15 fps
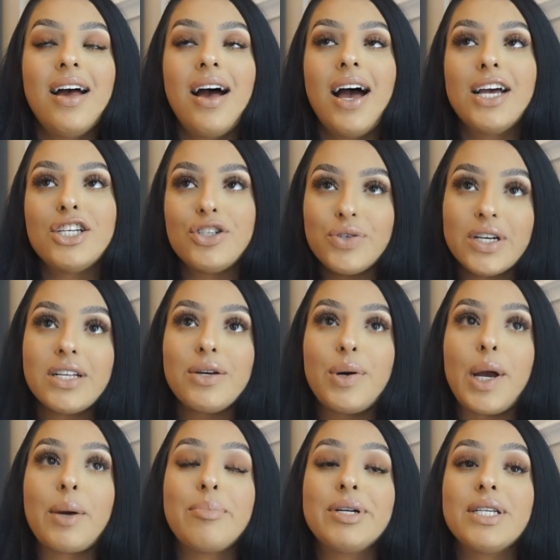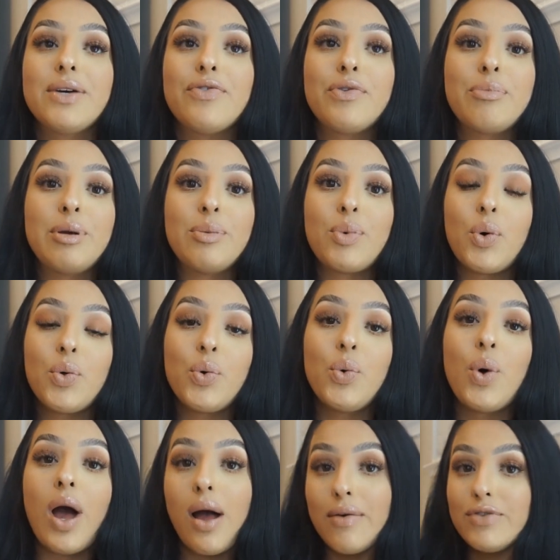I strictly recommend it for people who
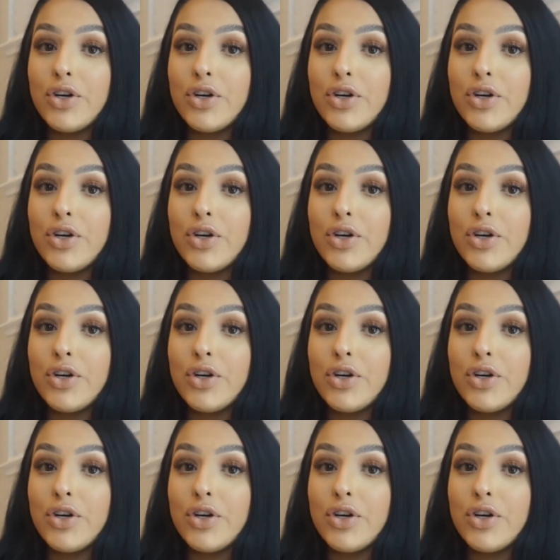have